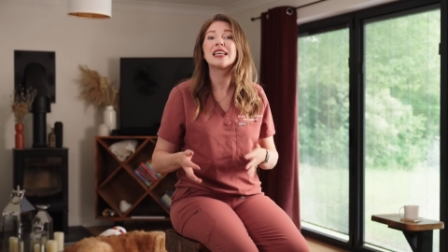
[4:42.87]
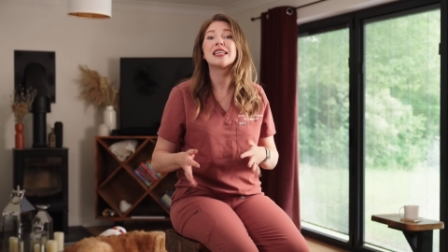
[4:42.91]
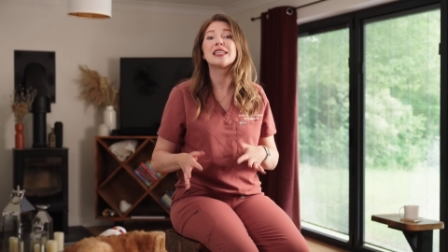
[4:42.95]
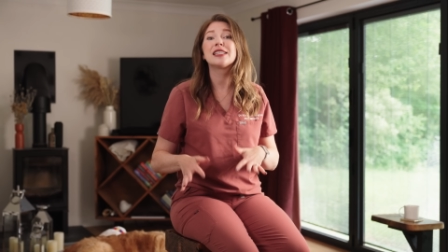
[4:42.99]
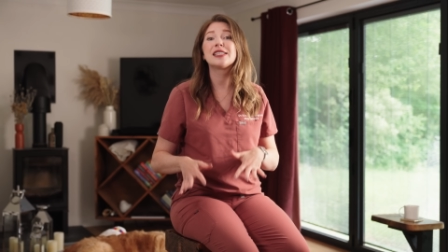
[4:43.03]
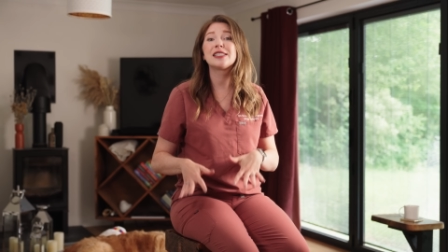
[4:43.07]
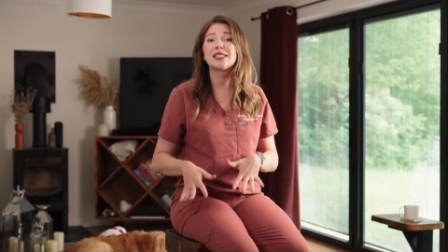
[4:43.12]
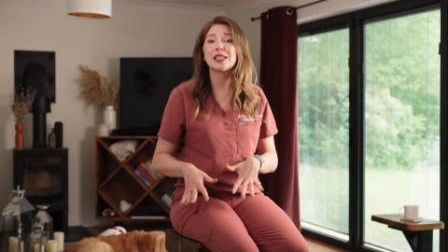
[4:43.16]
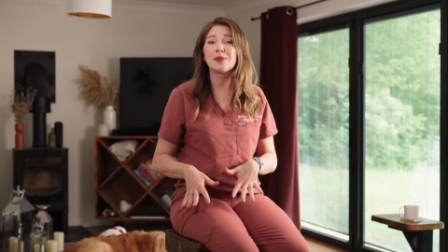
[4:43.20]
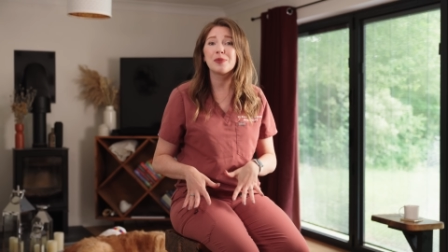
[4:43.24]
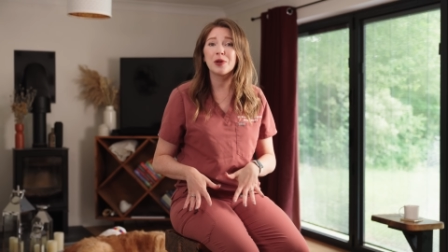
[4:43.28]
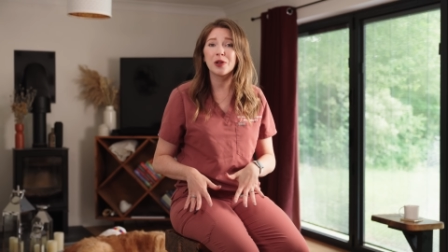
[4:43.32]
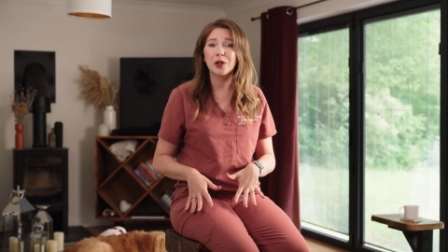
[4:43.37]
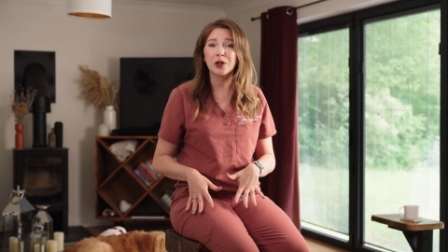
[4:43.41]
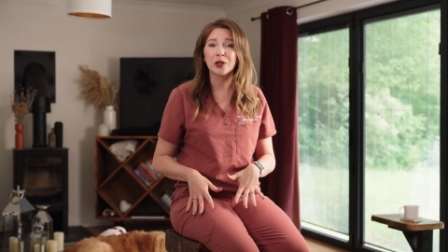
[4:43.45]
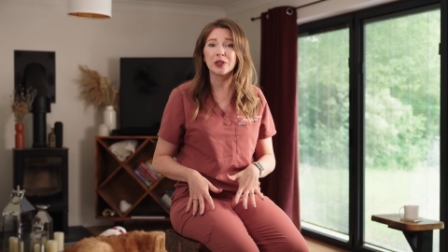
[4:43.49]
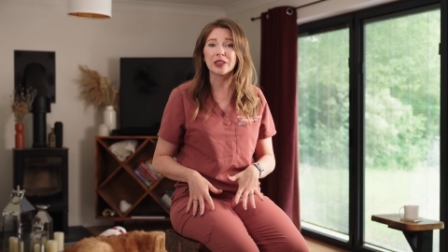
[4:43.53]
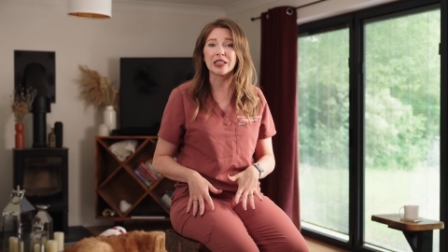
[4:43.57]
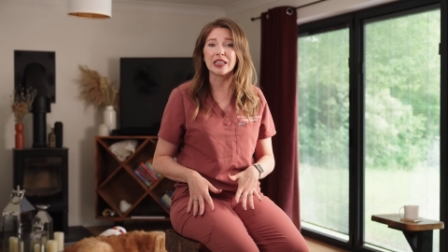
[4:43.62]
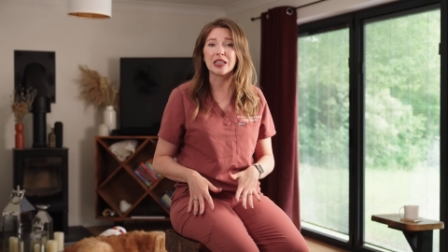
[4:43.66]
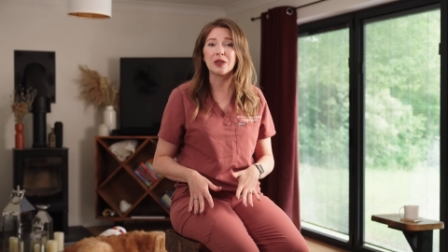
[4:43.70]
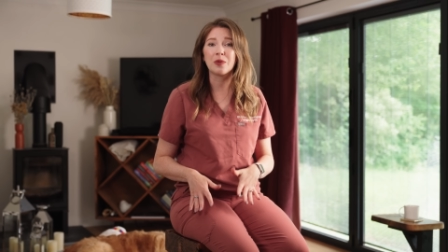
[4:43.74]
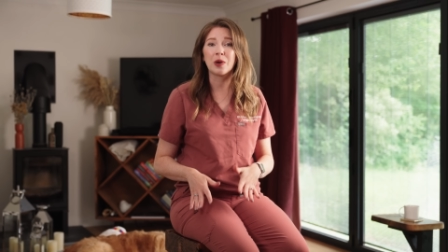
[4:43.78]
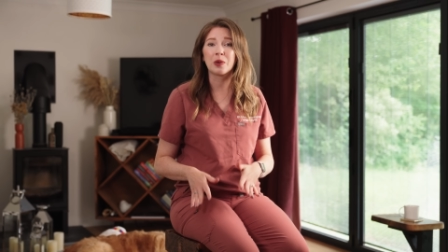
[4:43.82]

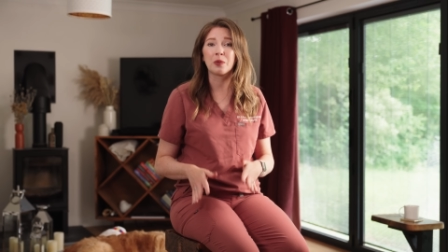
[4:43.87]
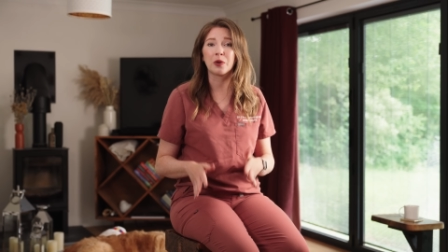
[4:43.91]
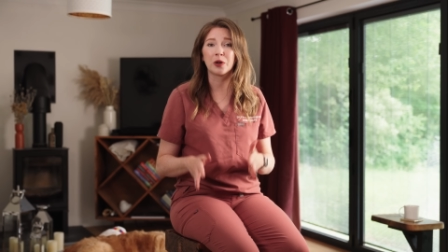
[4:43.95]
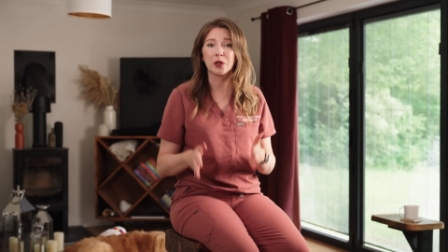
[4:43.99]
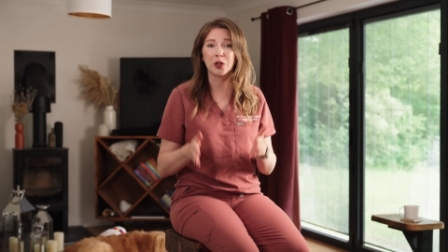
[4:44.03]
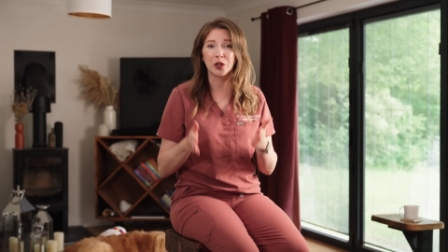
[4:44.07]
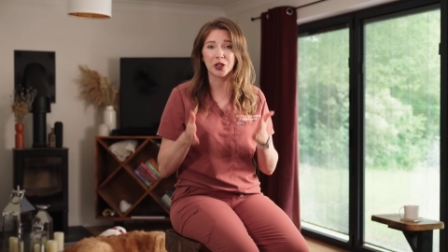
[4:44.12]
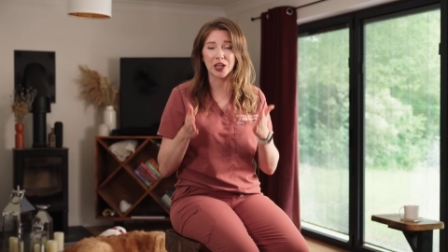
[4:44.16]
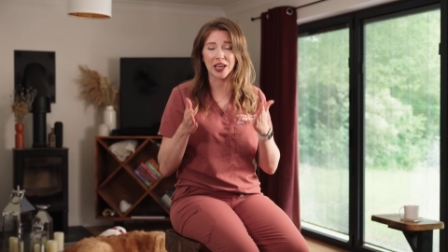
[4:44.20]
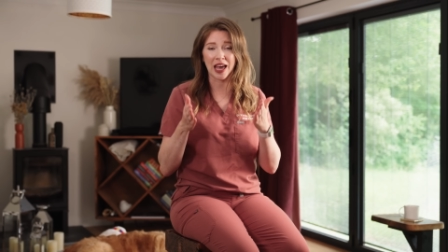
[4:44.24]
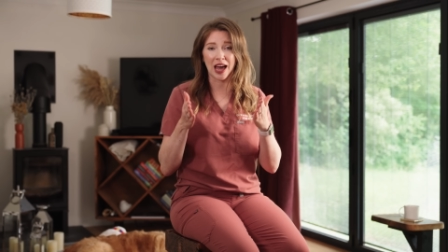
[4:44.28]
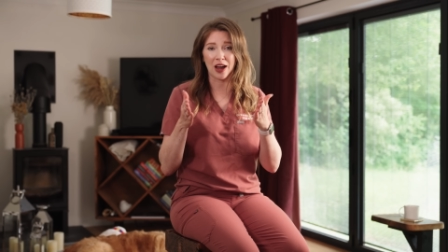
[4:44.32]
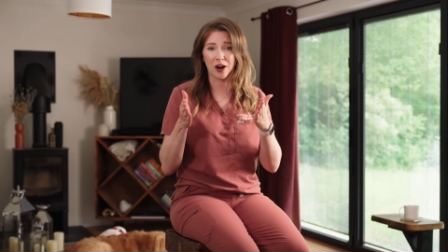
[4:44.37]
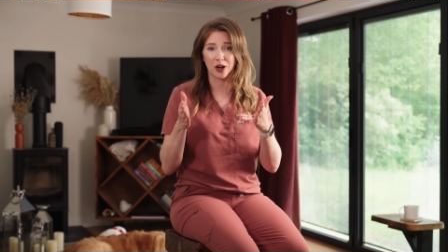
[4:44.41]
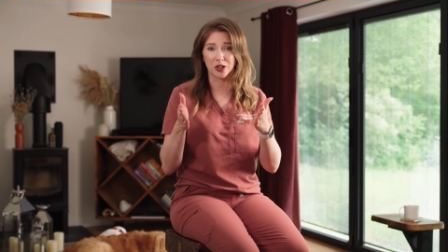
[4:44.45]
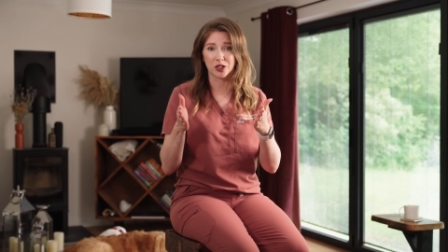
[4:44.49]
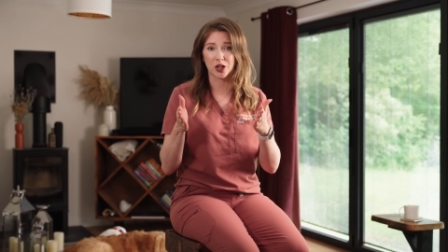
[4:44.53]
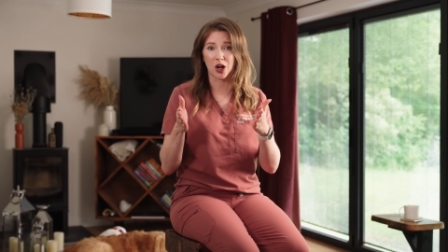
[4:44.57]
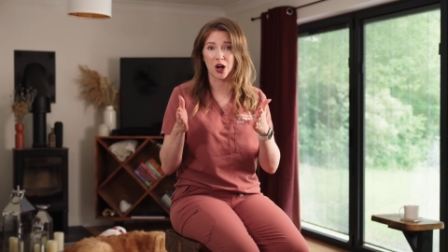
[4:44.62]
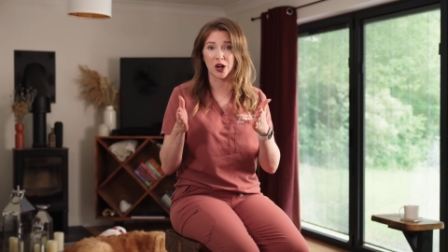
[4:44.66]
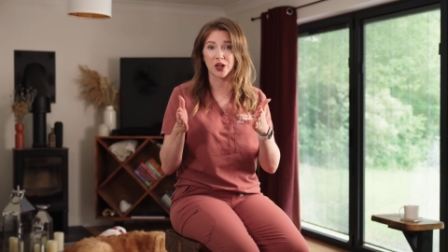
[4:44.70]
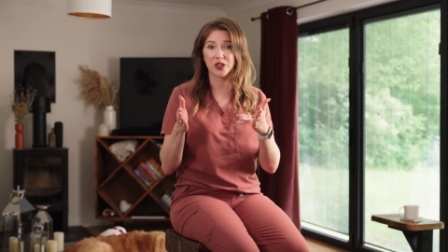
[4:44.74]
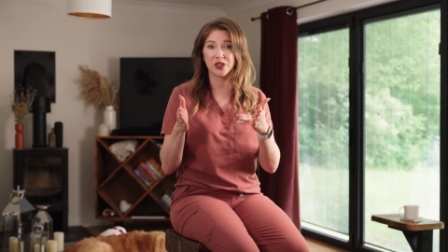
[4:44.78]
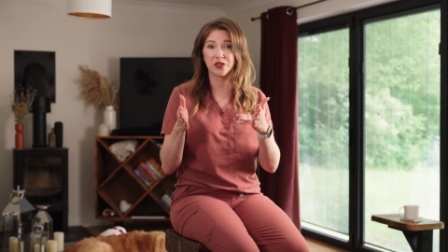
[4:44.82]
Similarly, when we're looking at our
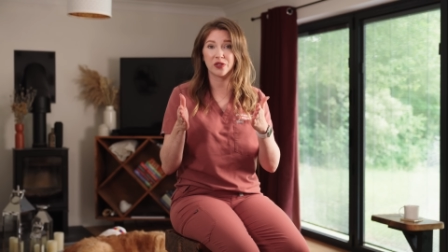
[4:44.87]
dogs